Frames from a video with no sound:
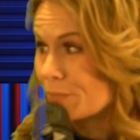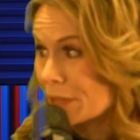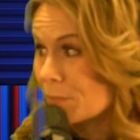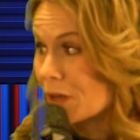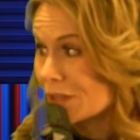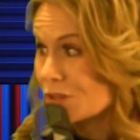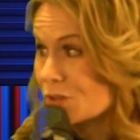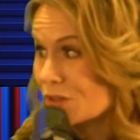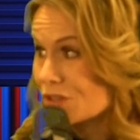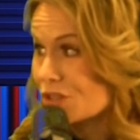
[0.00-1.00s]
big box
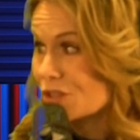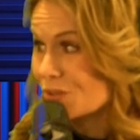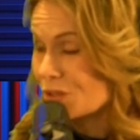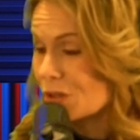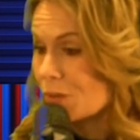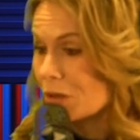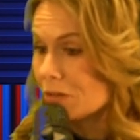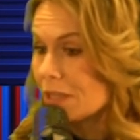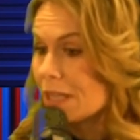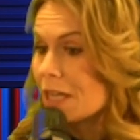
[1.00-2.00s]
stores do so
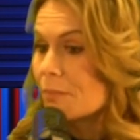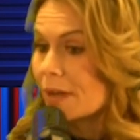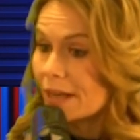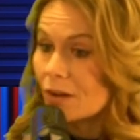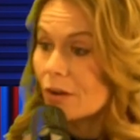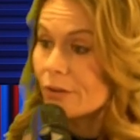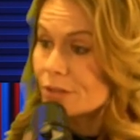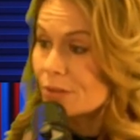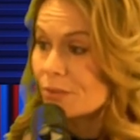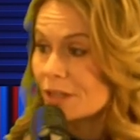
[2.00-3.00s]
well. But I
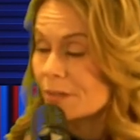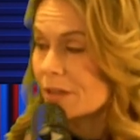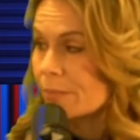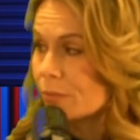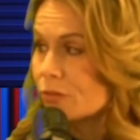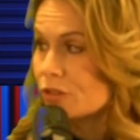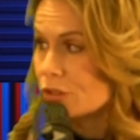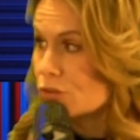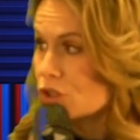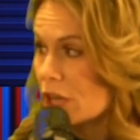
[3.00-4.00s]
also think people
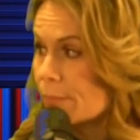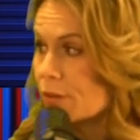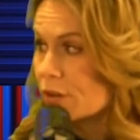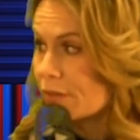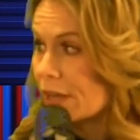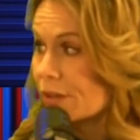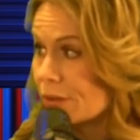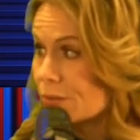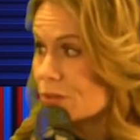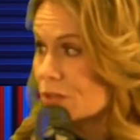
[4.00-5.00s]
do shop their
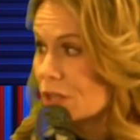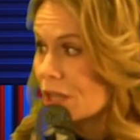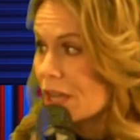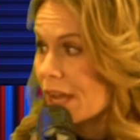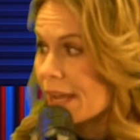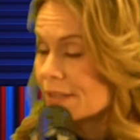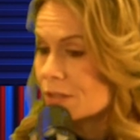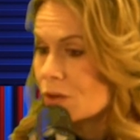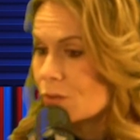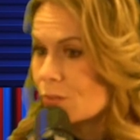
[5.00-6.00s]
values. And
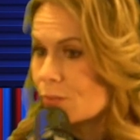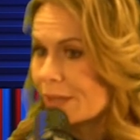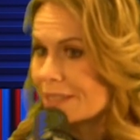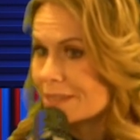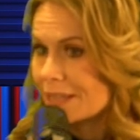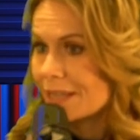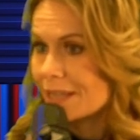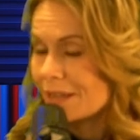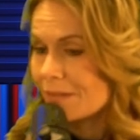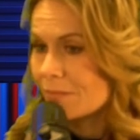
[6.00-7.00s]
so we
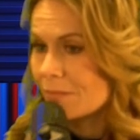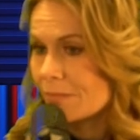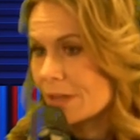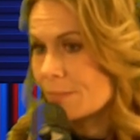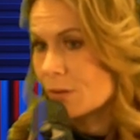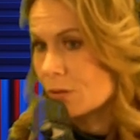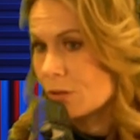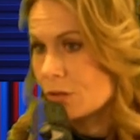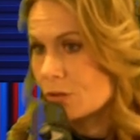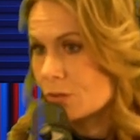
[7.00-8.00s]
see
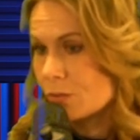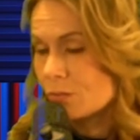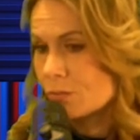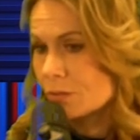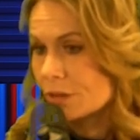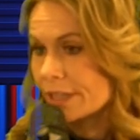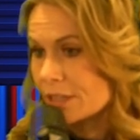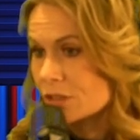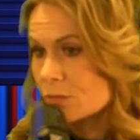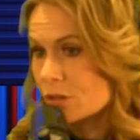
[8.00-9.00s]
people who
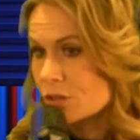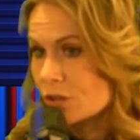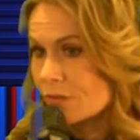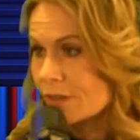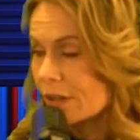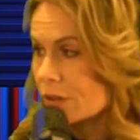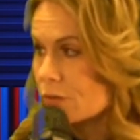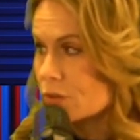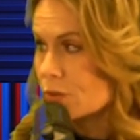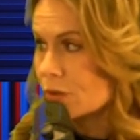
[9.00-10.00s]
lean towards certain
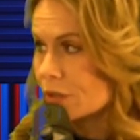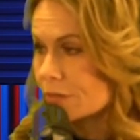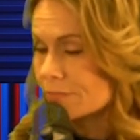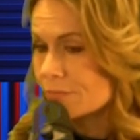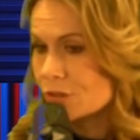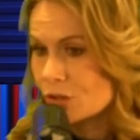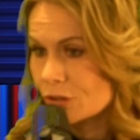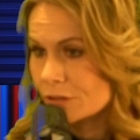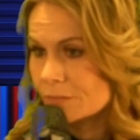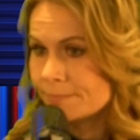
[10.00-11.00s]
values or
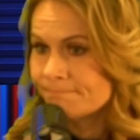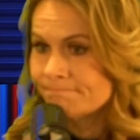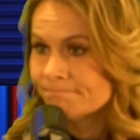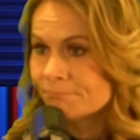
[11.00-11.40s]
certain,